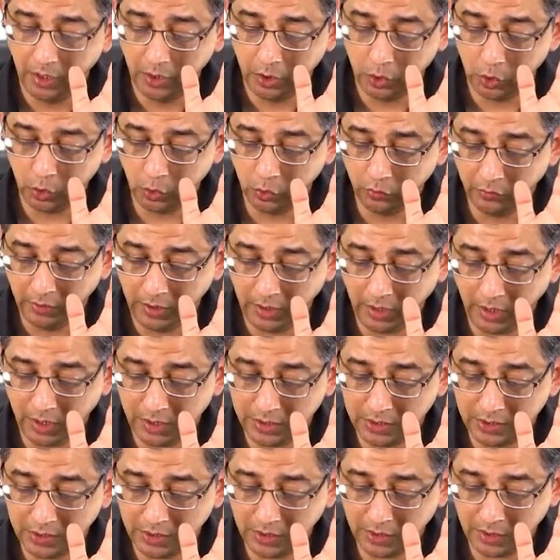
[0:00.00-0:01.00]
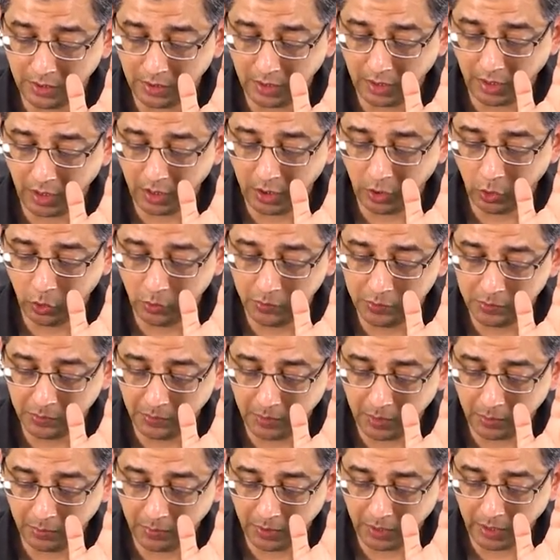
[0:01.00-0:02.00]
you will answer Kericum's
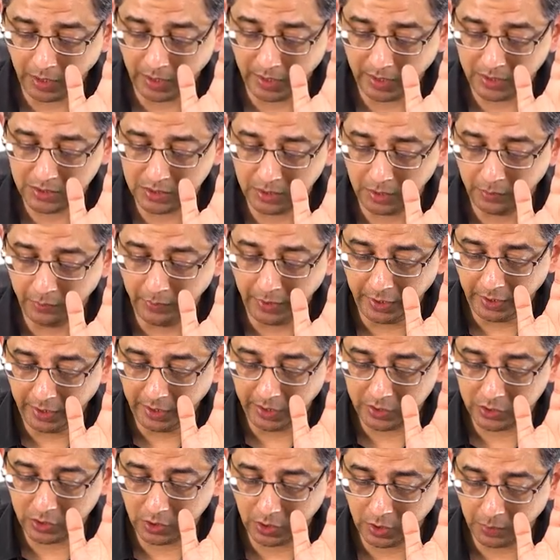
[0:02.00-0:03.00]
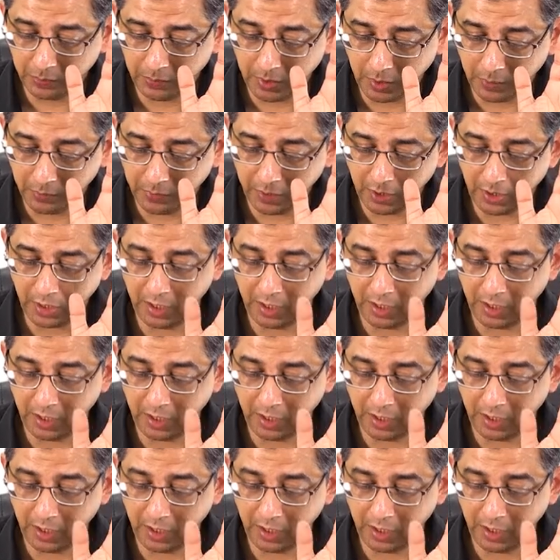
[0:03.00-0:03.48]
murmur as a mid-diastolic murmur.